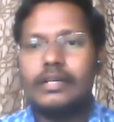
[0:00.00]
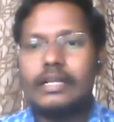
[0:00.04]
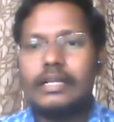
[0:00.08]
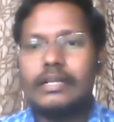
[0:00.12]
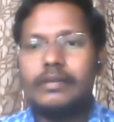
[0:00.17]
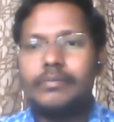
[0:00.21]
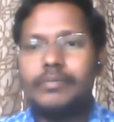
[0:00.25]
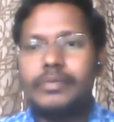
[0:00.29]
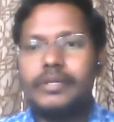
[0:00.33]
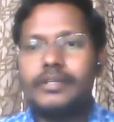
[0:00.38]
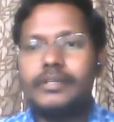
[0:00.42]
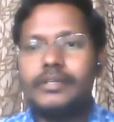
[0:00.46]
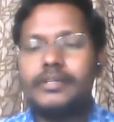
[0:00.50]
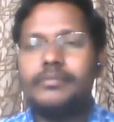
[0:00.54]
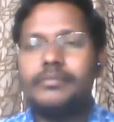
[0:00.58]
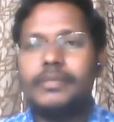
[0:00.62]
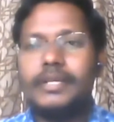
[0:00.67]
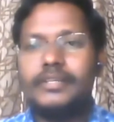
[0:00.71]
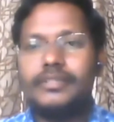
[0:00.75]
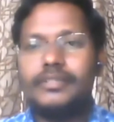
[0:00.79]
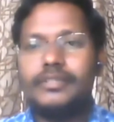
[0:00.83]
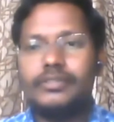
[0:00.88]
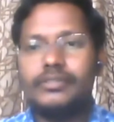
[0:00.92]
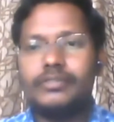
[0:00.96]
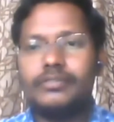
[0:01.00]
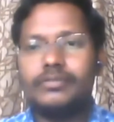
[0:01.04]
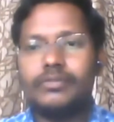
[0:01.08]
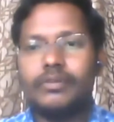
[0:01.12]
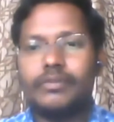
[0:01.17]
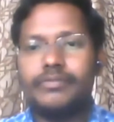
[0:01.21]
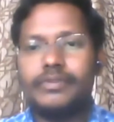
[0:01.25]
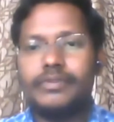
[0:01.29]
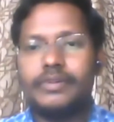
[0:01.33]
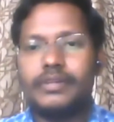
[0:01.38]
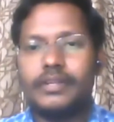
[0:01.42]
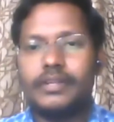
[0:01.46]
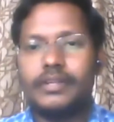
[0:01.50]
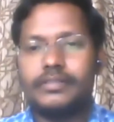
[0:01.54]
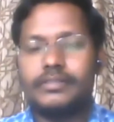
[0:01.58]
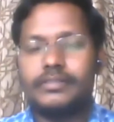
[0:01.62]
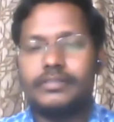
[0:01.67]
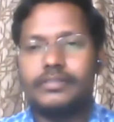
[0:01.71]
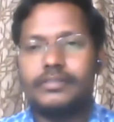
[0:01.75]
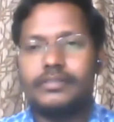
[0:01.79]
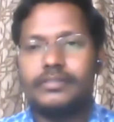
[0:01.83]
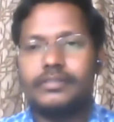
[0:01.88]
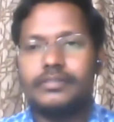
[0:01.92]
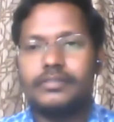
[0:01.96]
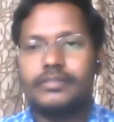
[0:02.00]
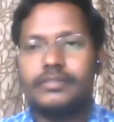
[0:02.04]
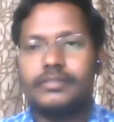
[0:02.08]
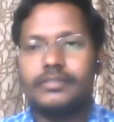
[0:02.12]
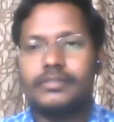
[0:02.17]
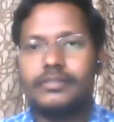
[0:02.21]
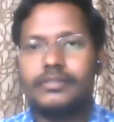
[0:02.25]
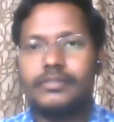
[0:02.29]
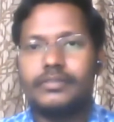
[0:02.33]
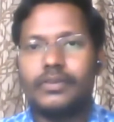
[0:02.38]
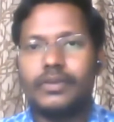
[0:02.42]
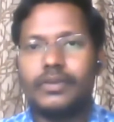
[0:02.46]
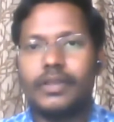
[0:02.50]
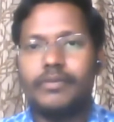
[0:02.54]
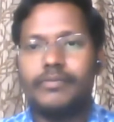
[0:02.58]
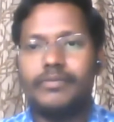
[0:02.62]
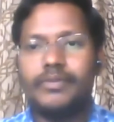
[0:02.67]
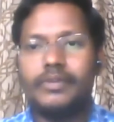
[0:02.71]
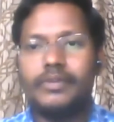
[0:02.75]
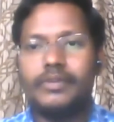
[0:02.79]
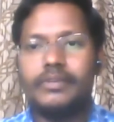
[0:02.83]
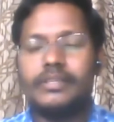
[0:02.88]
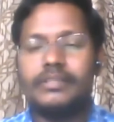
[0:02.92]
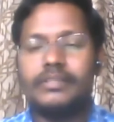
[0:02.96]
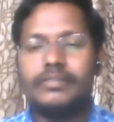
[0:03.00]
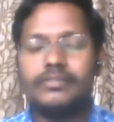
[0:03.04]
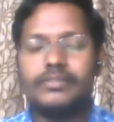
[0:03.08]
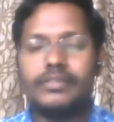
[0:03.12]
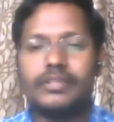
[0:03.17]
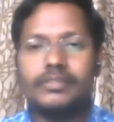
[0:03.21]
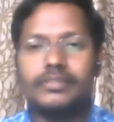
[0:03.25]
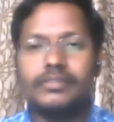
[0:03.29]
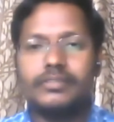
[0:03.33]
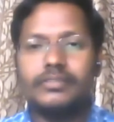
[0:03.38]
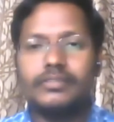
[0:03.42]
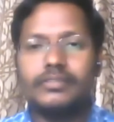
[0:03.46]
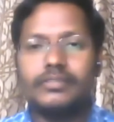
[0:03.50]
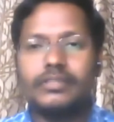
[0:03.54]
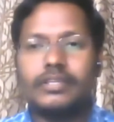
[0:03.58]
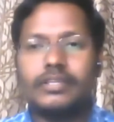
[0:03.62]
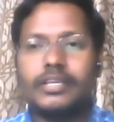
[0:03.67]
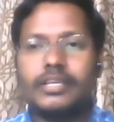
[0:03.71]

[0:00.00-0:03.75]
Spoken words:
repeated measures of a test. Okay, when instructions